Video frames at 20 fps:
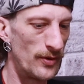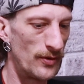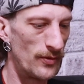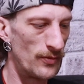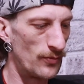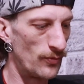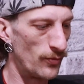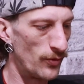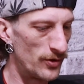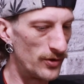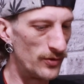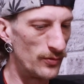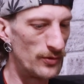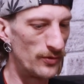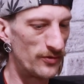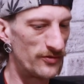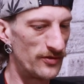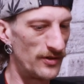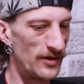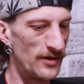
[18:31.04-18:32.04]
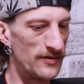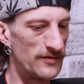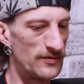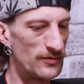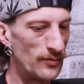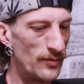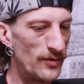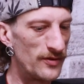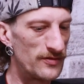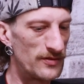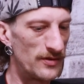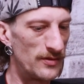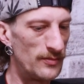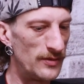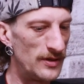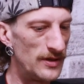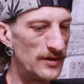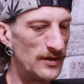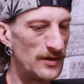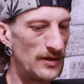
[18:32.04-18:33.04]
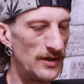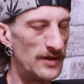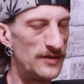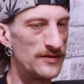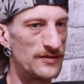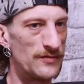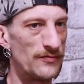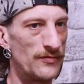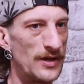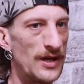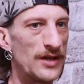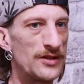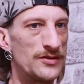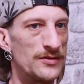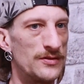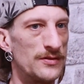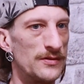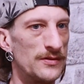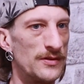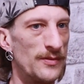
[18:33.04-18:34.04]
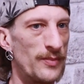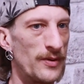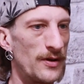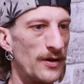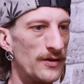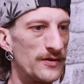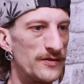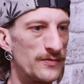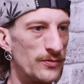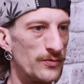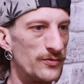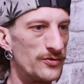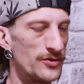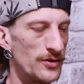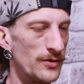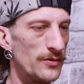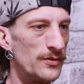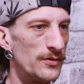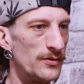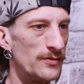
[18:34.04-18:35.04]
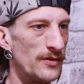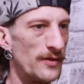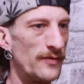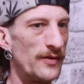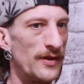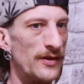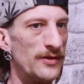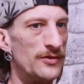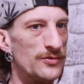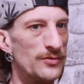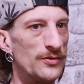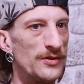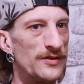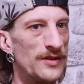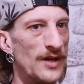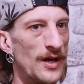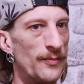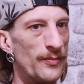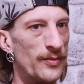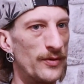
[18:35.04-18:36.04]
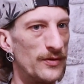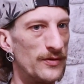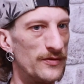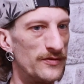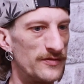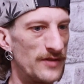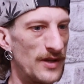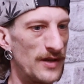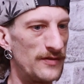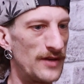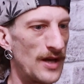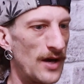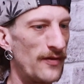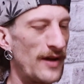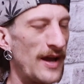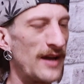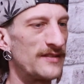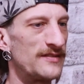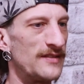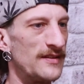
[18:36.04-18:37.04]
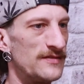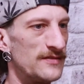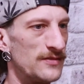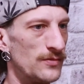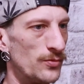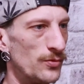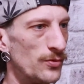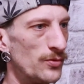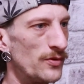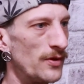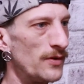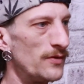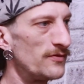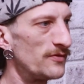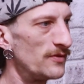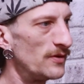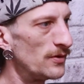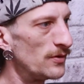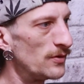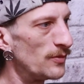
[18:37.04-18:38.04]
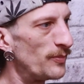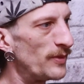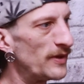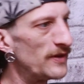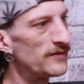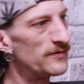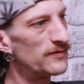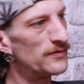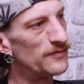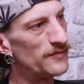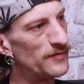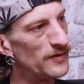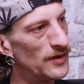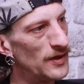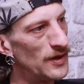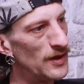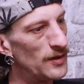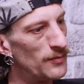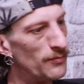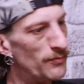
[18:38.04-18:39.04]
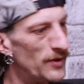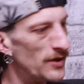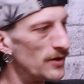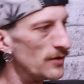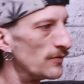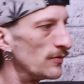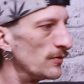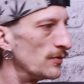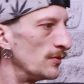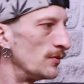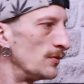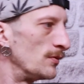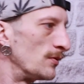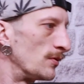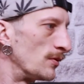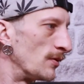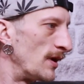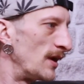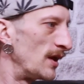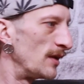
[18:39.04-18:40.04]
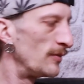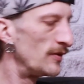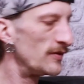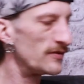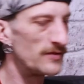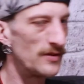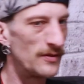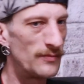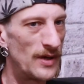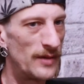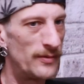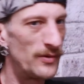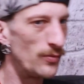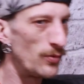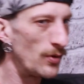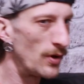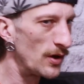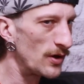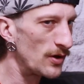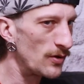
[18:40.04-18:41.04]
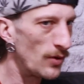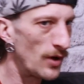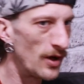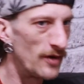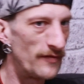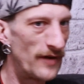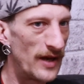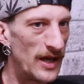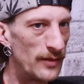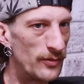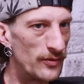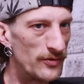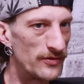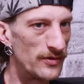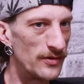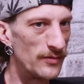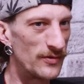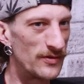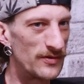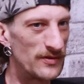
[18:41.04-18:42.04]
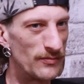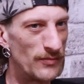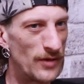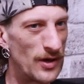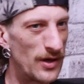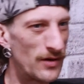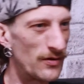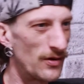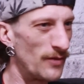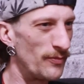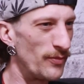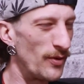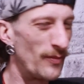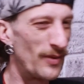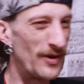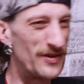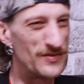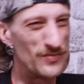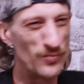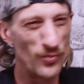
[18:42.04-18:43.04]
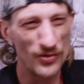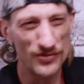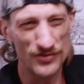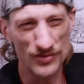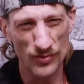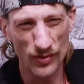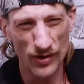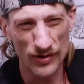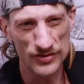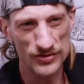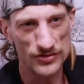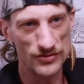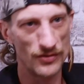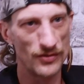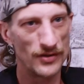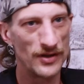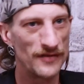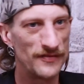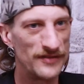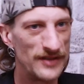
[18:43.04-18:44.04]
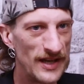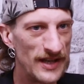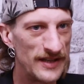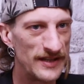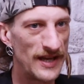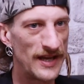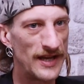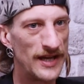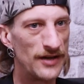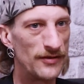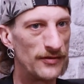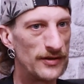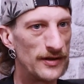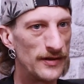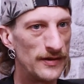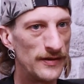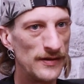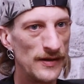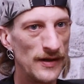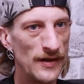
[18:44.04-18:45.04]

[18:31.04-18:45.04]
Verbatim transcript: But what you will see is almost an immediate and instant reaction. The plants will show you that they enjoyed that because they now access to all those little bits of mineral or elements that maybe weren't quite available to them because the micro population wasn't quite strong enough yet in that area.